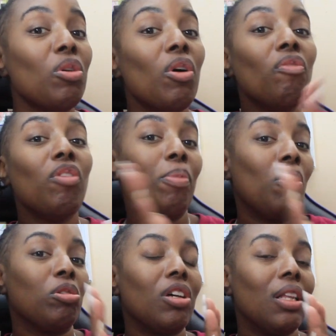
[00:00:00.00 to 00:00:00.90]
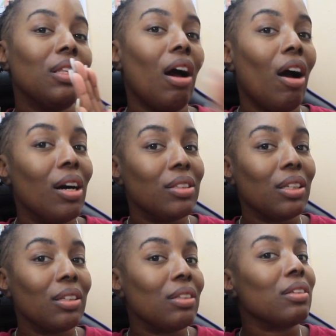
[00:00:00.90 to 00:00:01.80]
for both
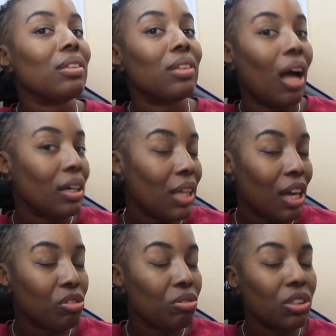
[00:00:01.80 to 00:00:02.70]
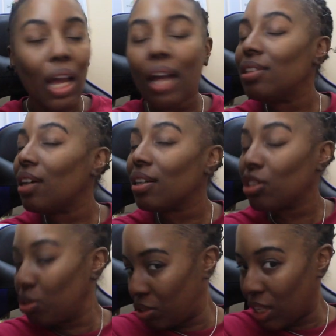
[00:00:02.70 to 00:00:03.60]
us lock naturals and
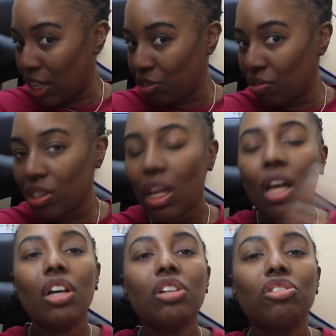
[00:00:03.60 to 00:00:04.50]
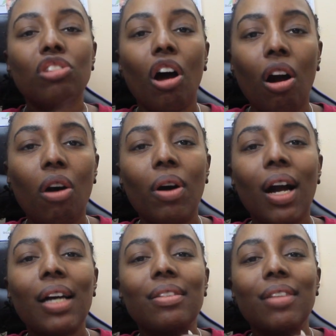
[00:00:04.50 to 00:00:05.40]
us loose naturals. So
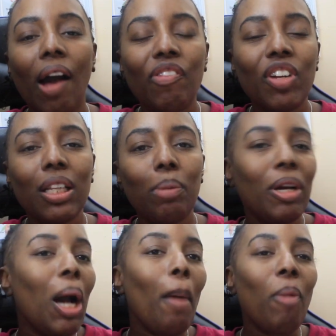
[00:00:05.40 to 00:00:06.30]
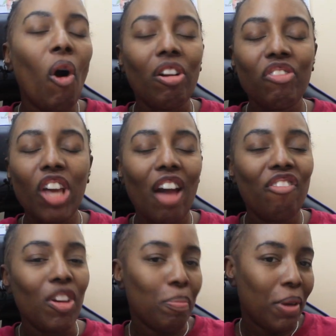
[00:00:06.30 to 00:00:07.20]
definitely become part of the
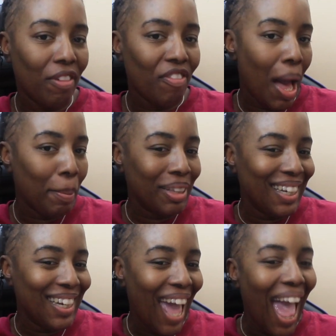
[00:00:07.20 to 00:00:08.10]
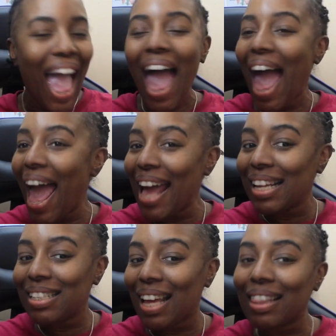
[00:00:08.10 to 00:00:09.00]
MVP family,
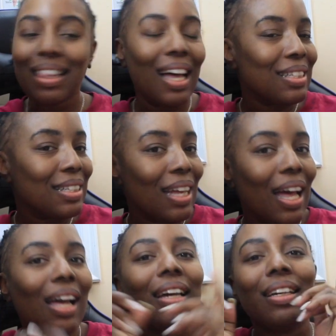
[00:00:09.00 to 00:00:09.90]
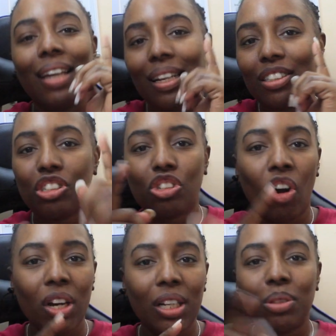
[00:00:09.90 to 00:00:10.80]
and let's get
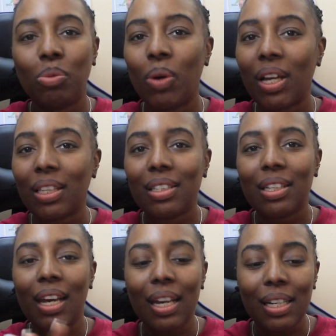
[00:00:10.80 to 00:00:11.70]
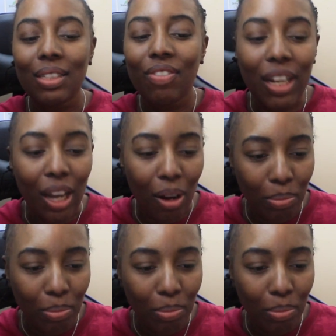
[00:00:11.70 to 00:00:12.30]
started with today's video.